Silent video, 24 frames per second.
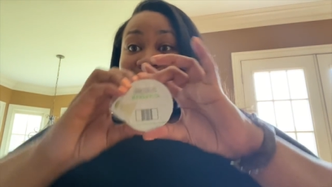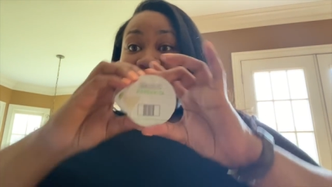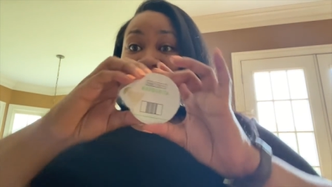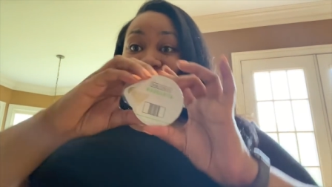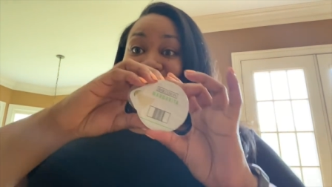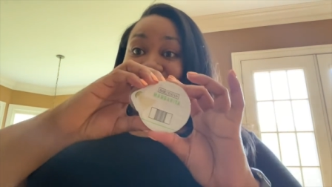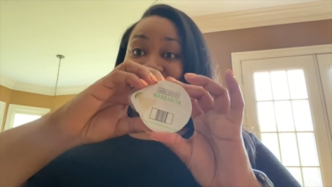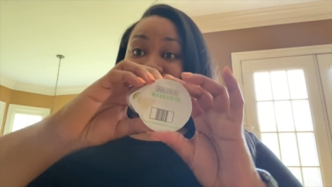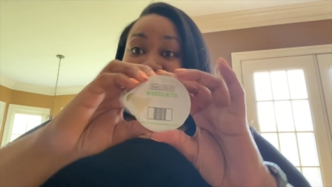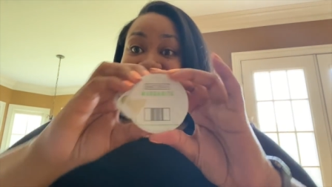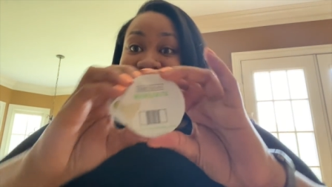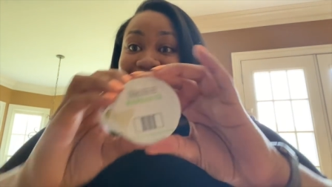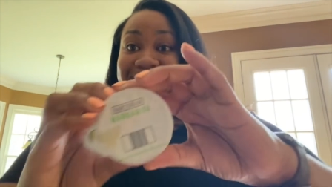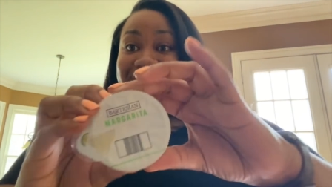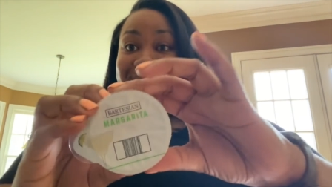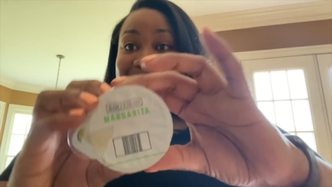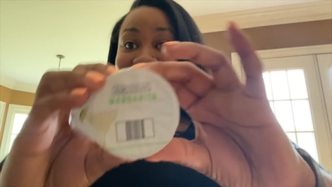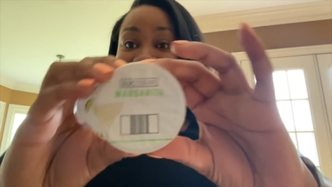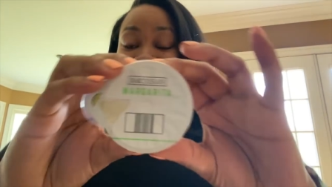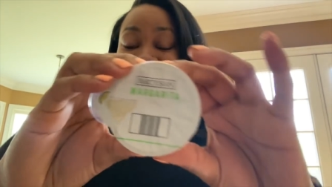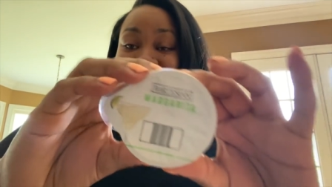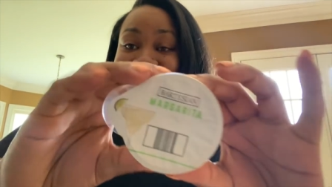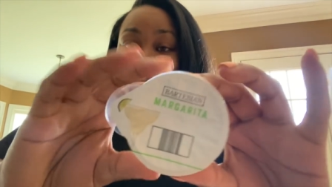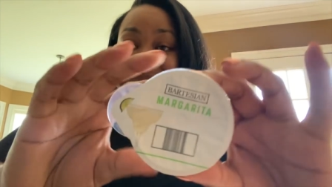
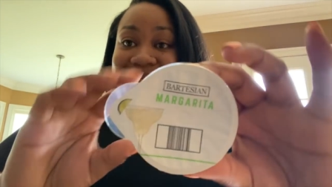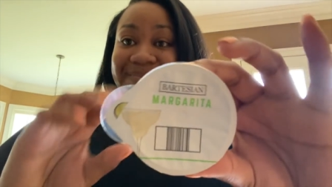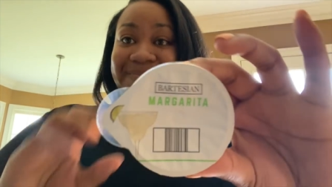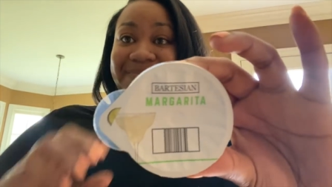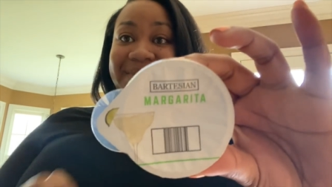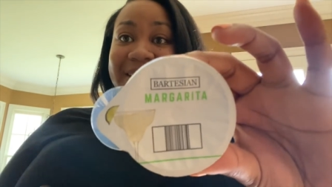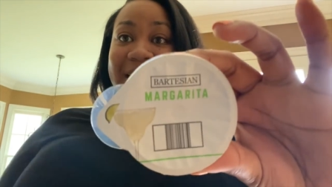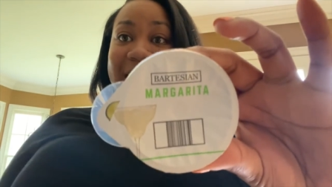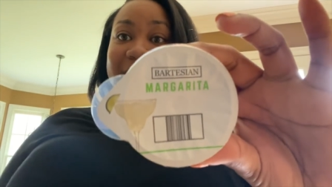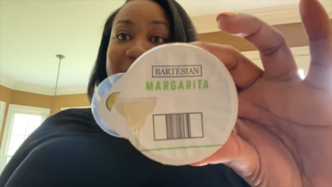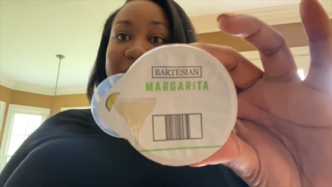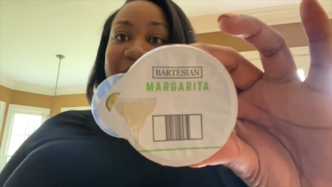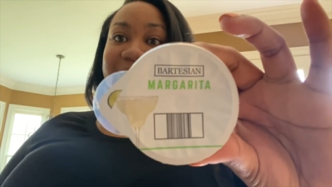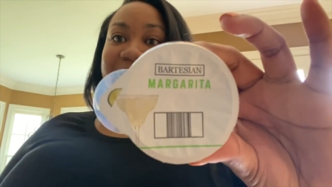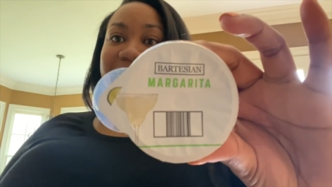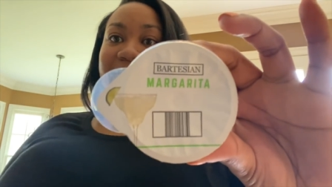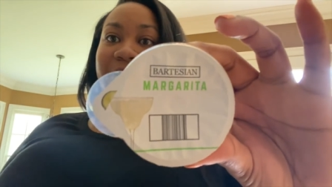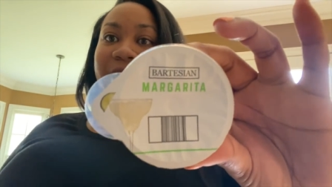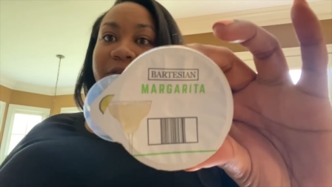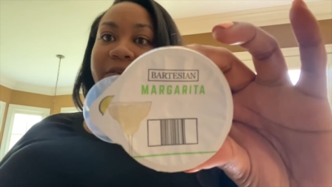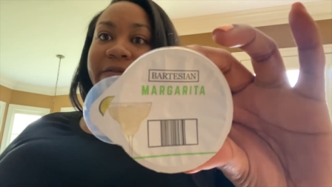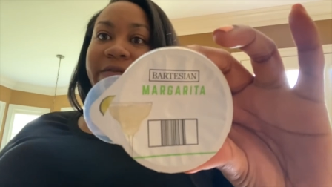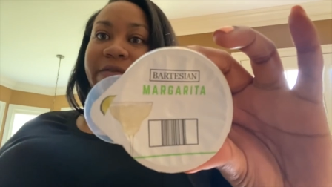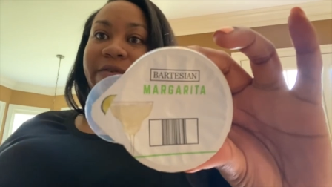Mm,
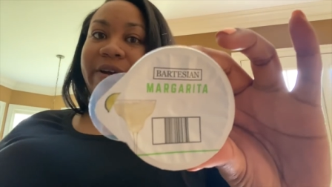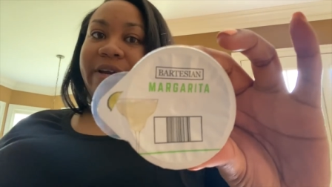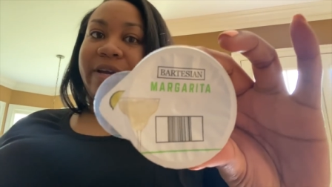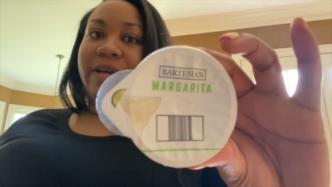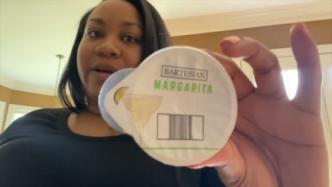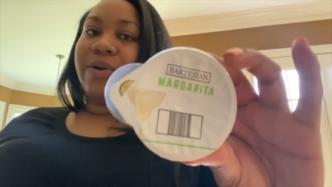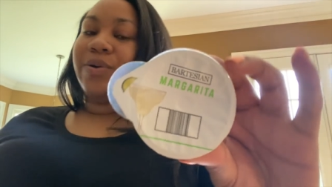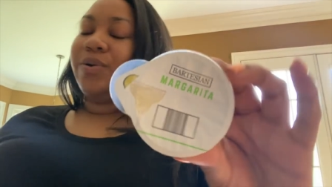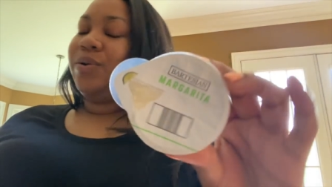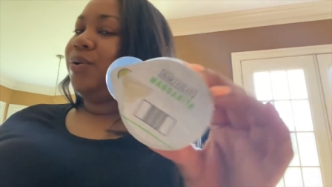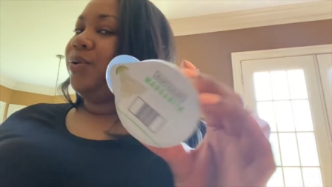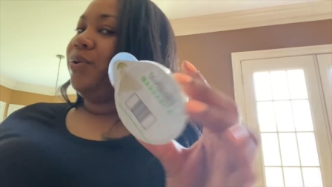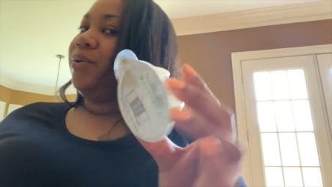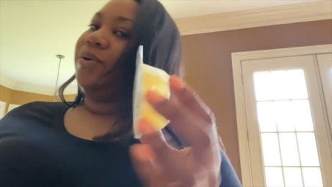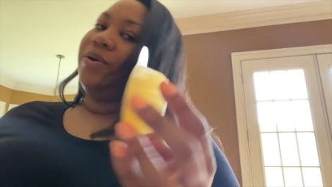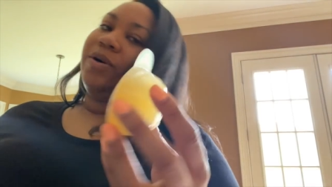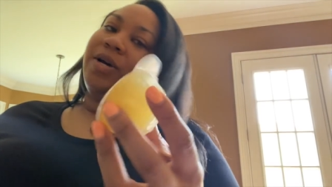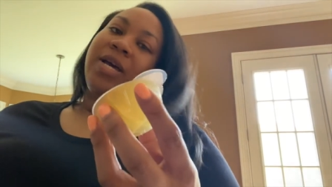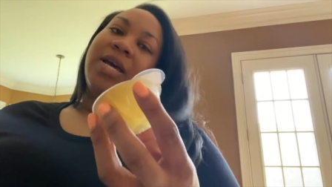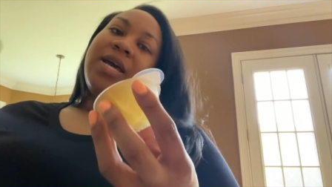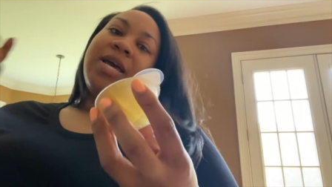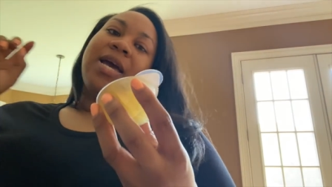so freaking cool.